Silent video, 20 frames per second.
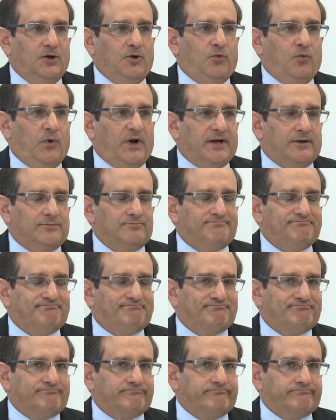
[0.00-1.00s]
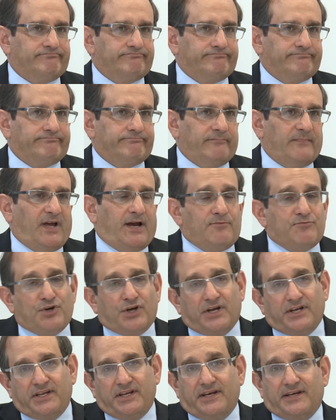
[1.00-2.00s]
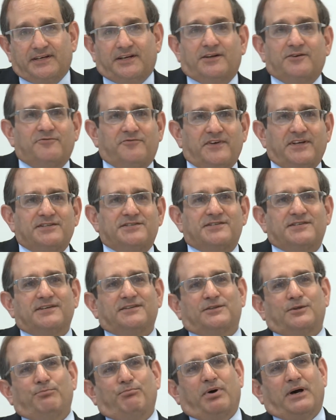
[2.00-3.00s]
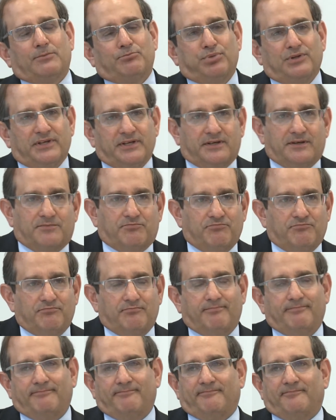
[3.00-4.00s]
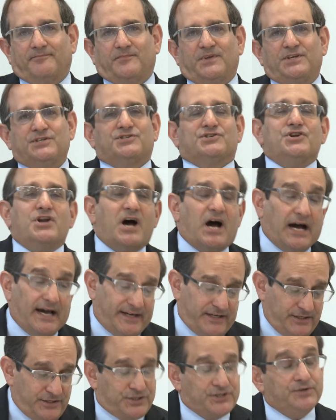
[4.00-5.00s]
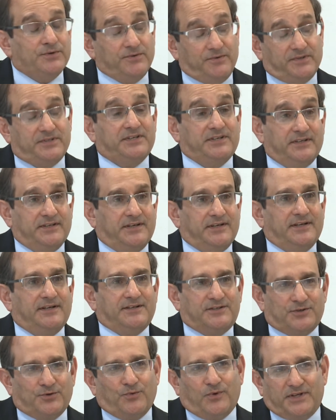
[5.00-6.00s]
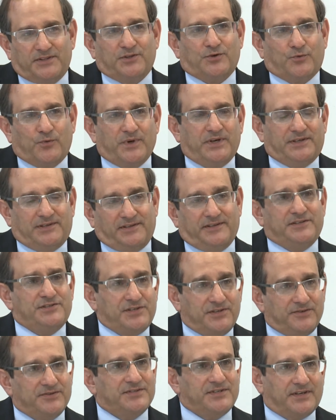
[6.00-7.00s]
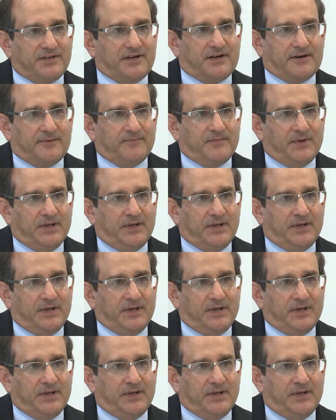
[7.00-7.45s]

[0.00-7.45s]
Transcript: Well, I'm not yet convinced that the public is not attuned to what the real issues are.